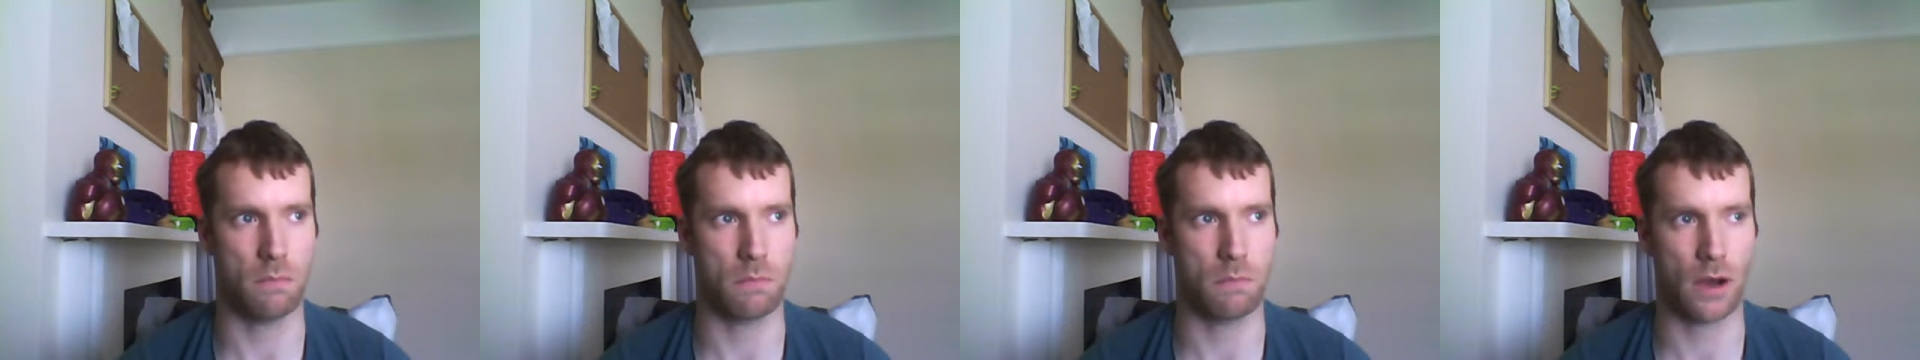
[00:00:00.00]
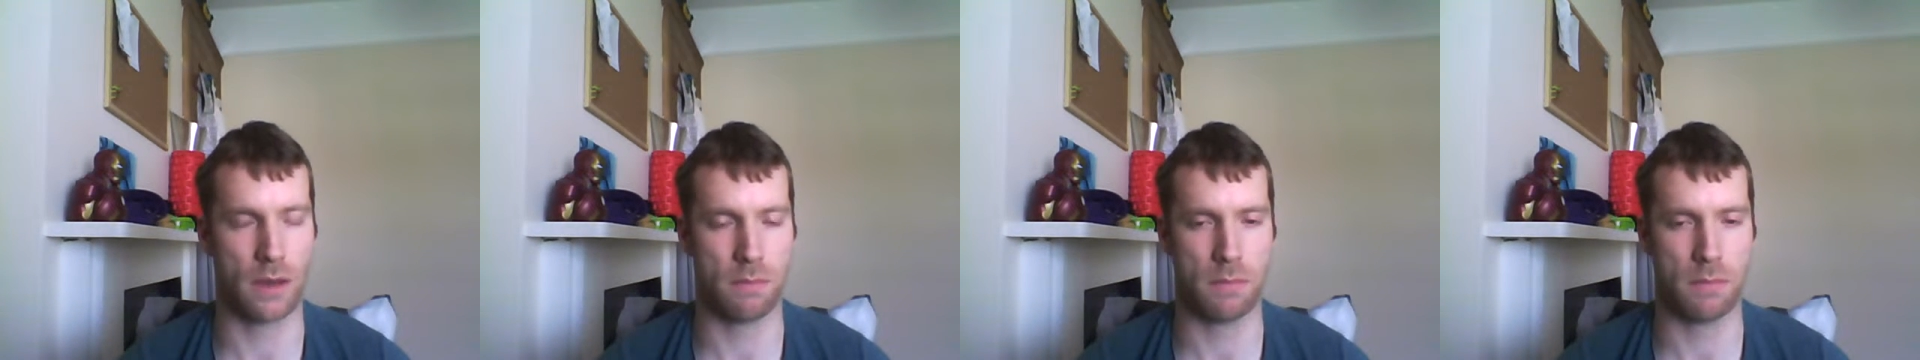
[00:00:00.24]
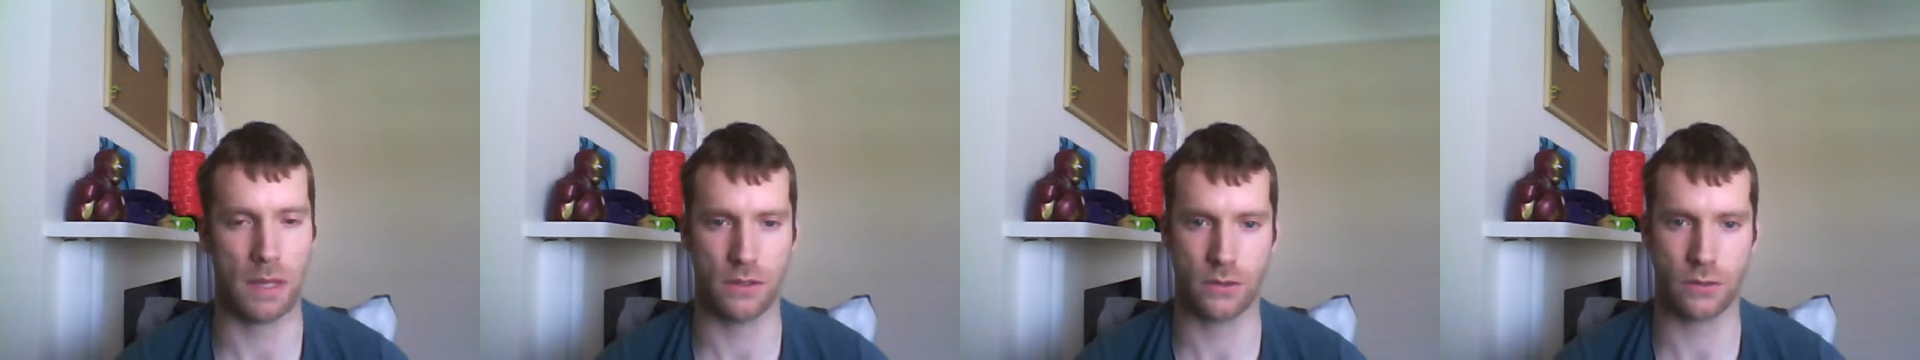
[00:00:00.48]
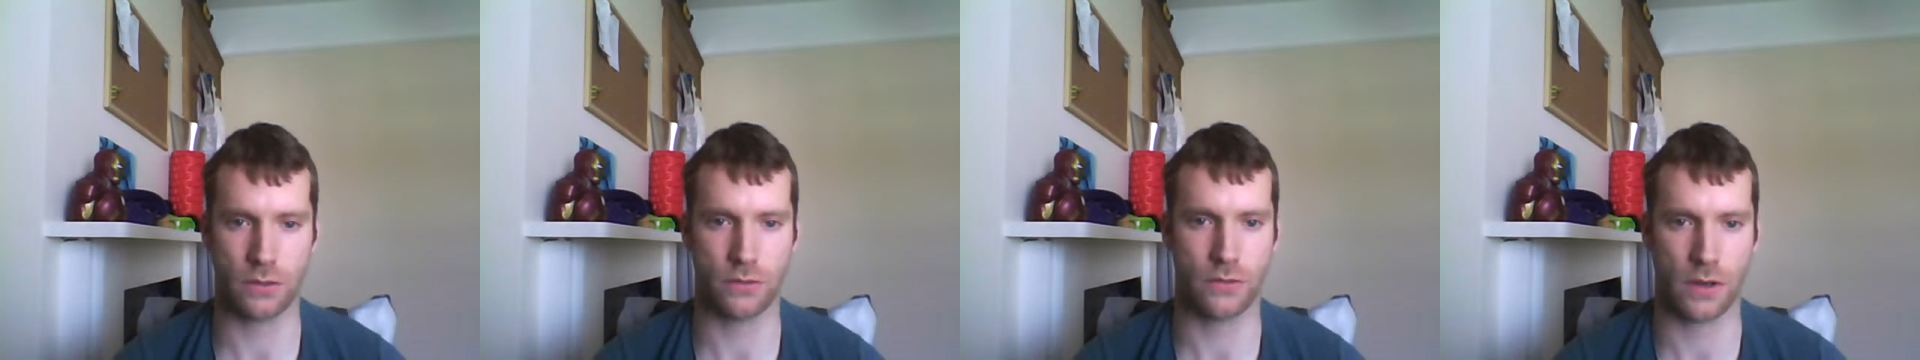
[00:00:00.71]
my
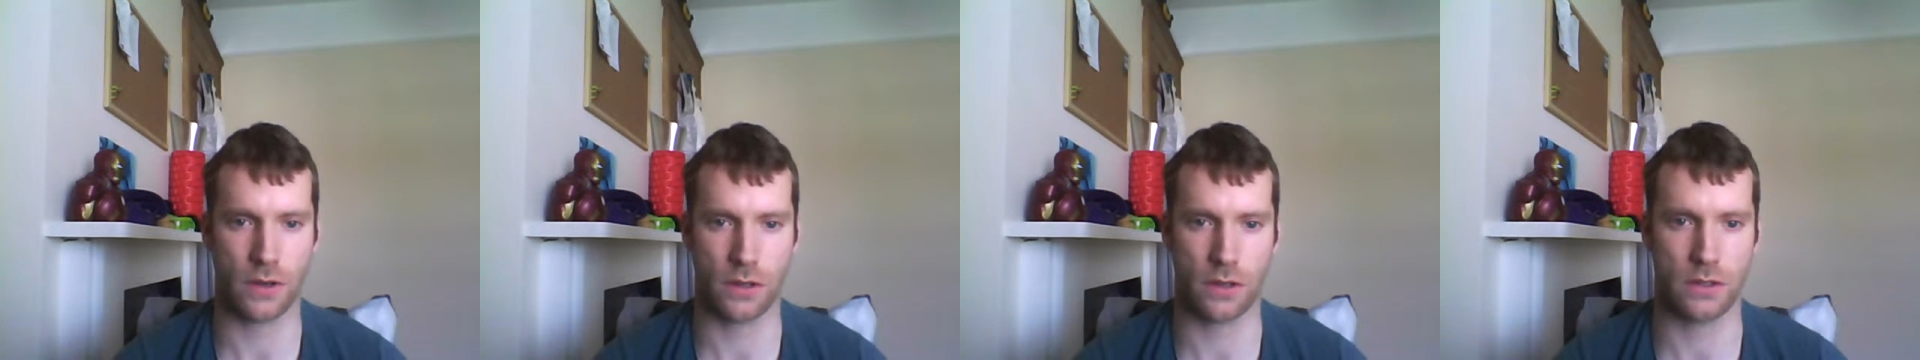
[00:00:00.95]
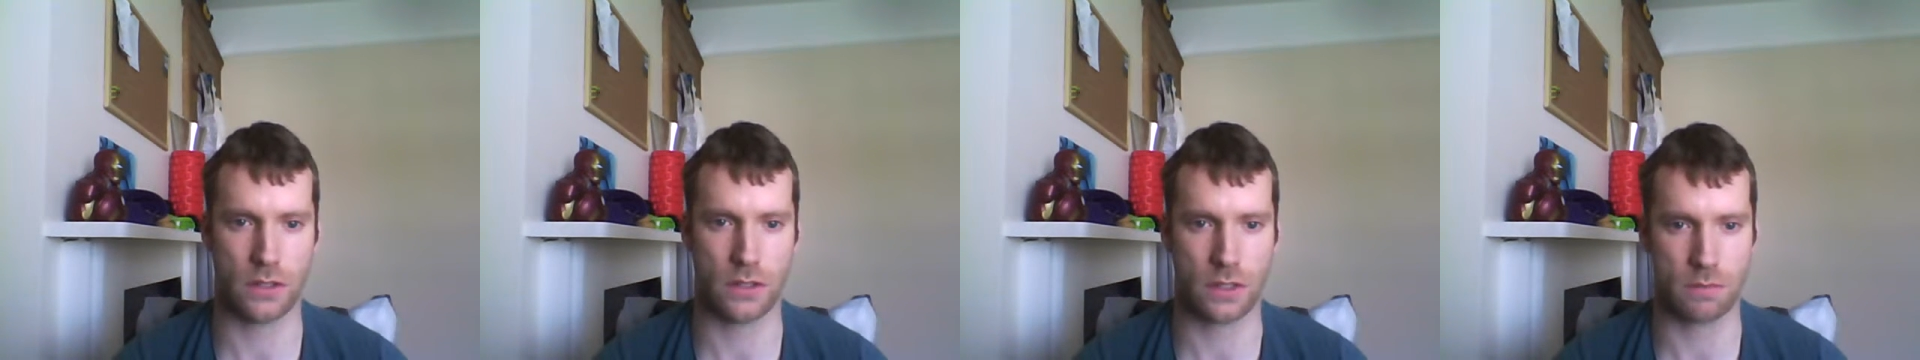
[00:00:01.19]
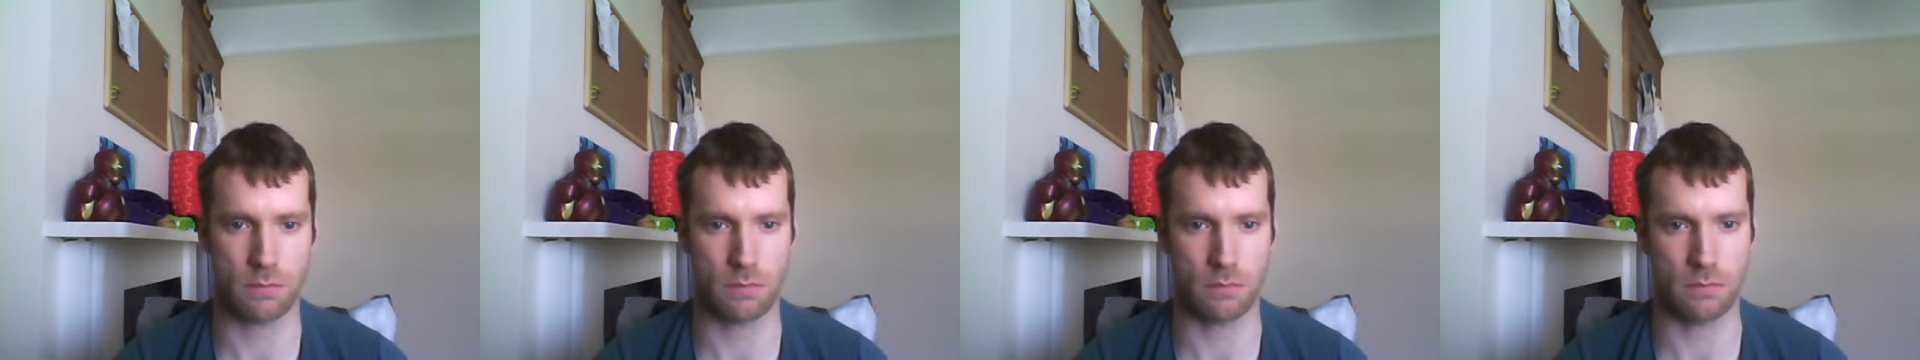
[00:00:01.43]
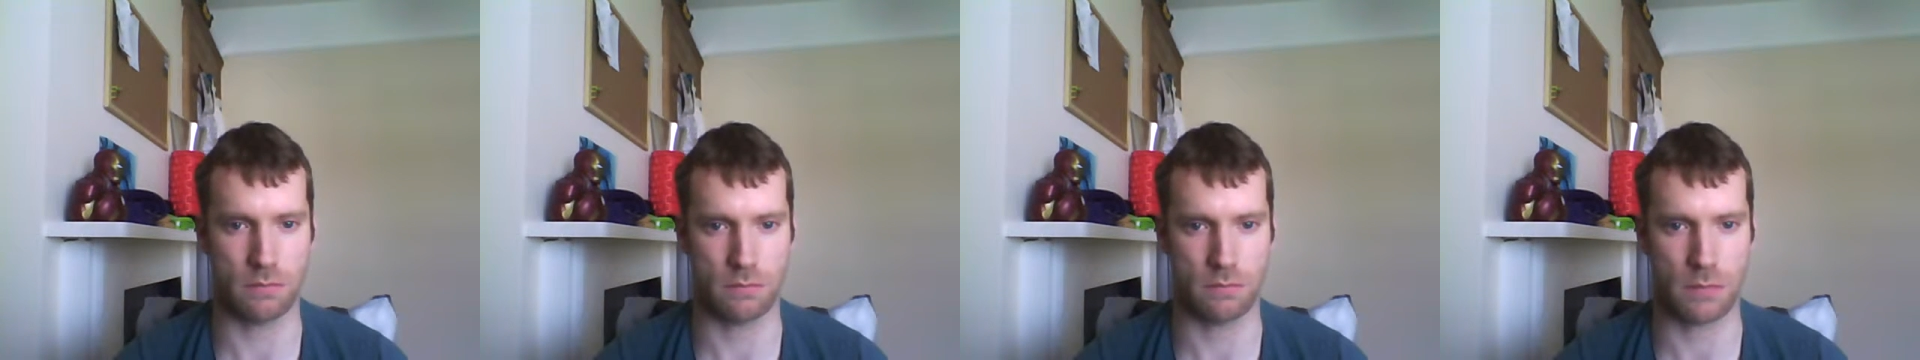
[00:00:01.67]
mental focus is
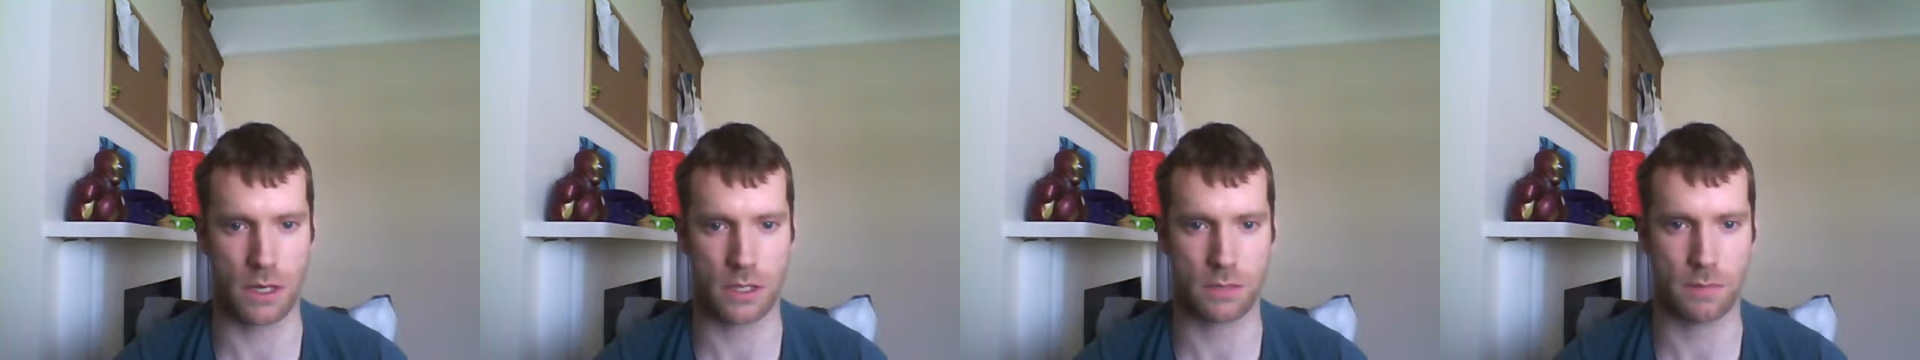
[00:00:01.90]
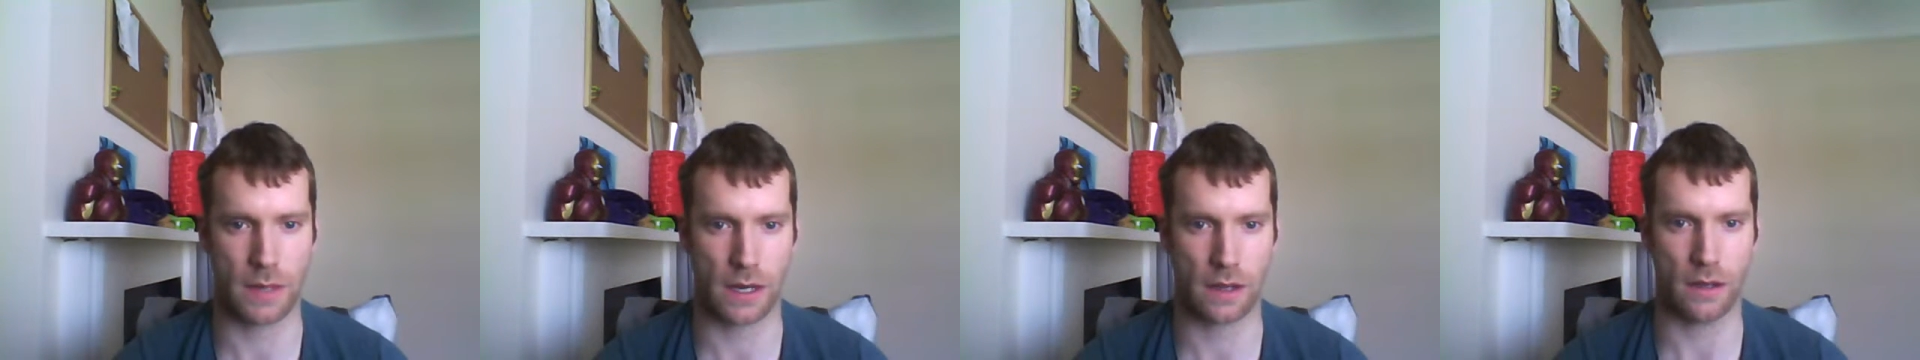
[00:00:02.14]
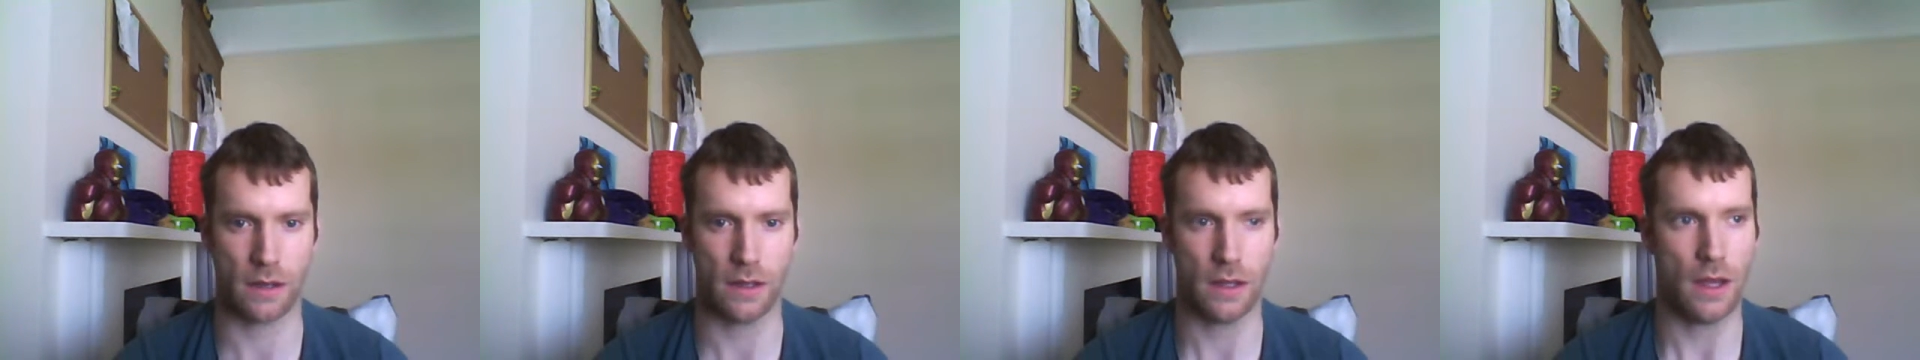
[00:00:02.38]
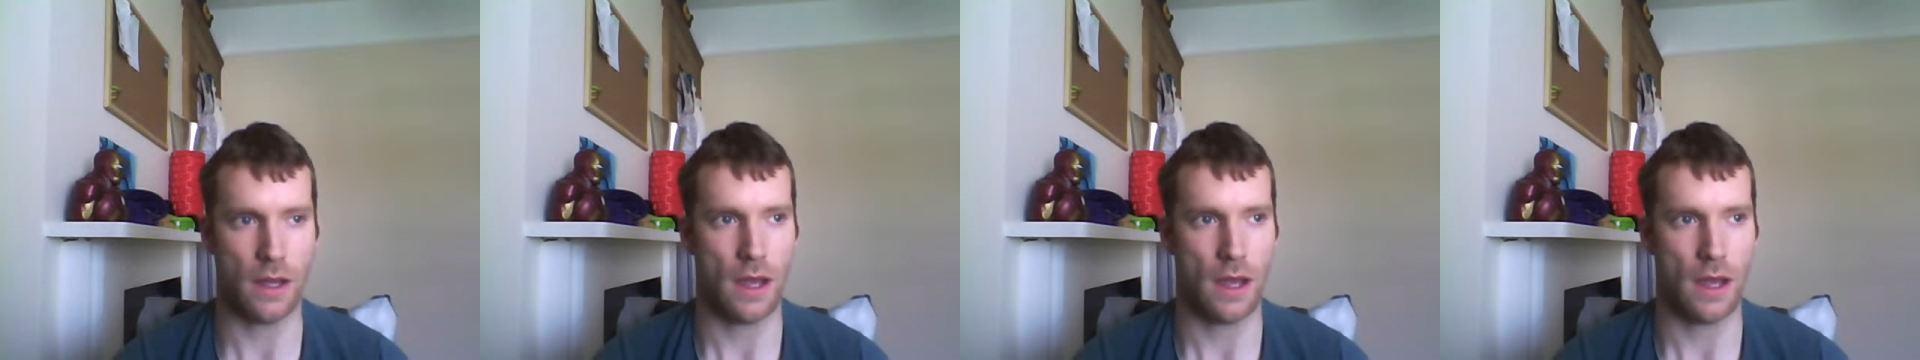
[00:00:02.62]
much better,